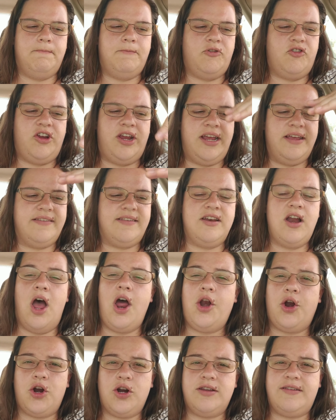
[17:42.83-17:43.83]
she is
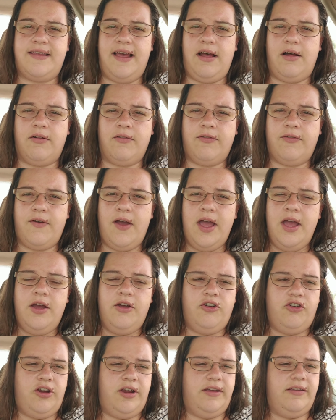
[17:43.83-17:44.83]
not herself.
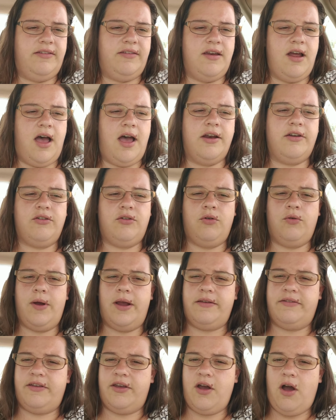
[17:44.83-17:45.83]
She is not
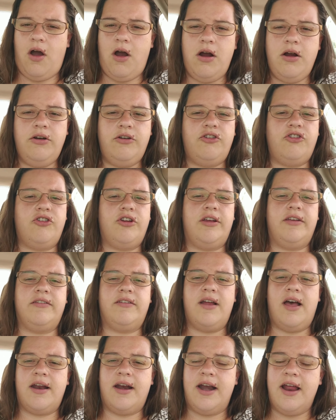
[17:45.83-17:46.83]
Gracie Hart. She
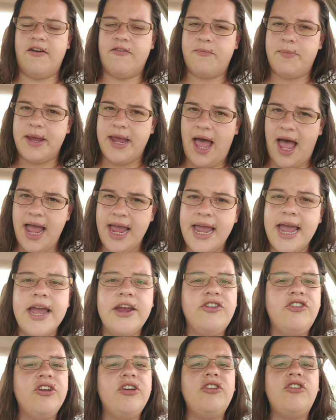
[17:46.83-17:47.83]
is not an FBI
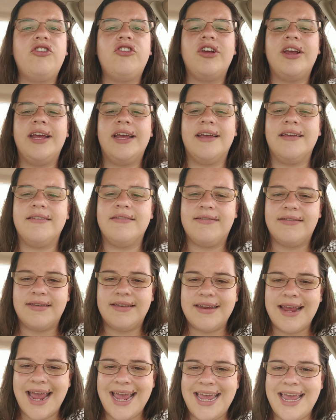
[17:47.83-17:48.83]
agent. She
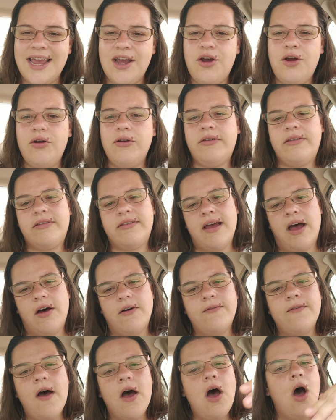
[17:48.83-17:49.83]
is taking
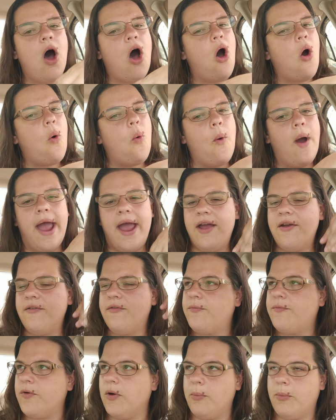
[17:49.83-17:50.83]
herself
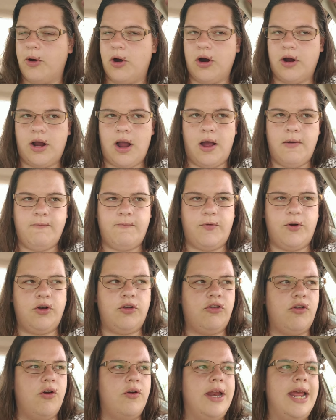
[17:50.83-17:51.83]
away from her
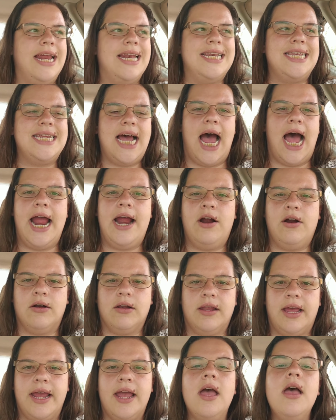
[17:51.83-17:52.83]
comfort zone
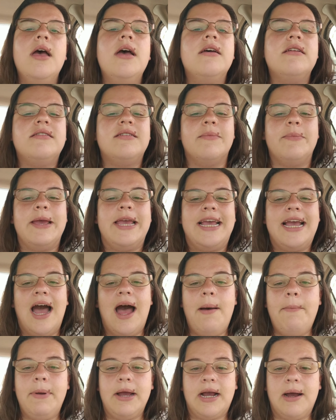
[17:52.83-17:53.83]
entirely to
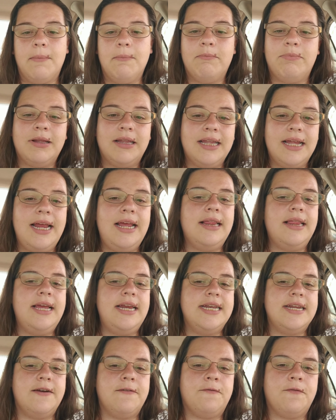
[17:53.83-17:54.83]
become a
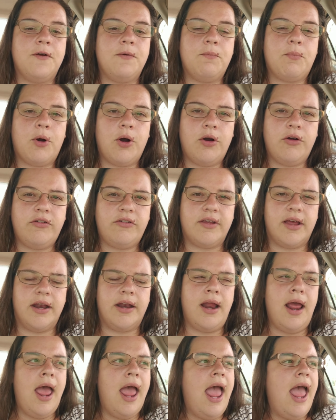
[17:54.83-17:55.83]
completely different
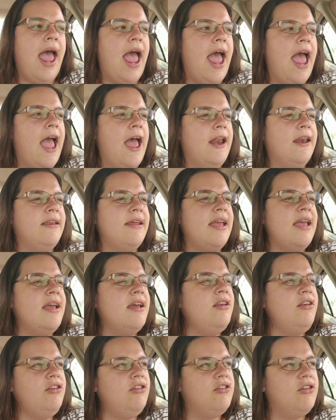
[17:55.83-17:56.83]
person. And
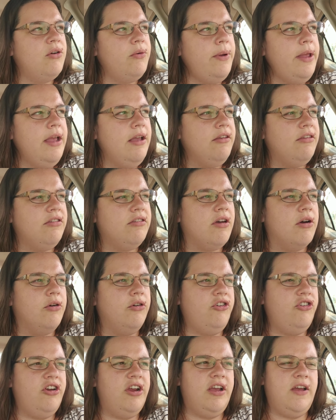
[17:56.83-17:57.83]
in doing
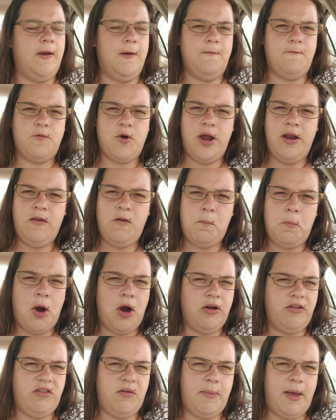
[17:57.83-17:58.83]
so, she confronts
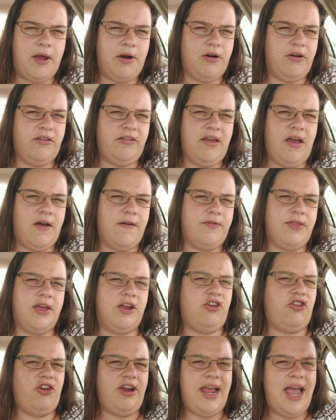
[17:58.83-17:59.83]
parts about herself
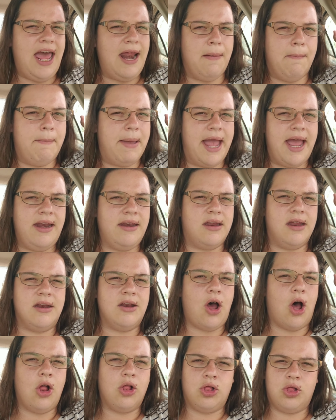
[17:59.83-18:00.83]
that she had
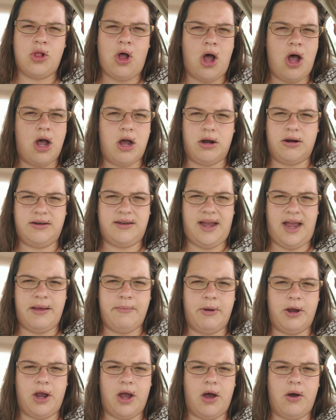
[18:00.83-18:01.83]
abandoned a long
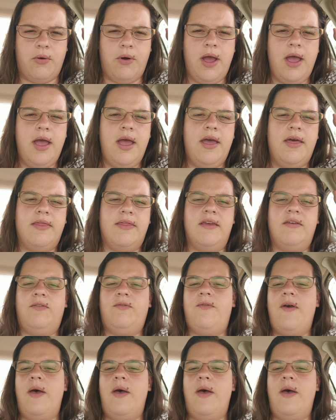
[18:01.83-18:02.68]
time ago. This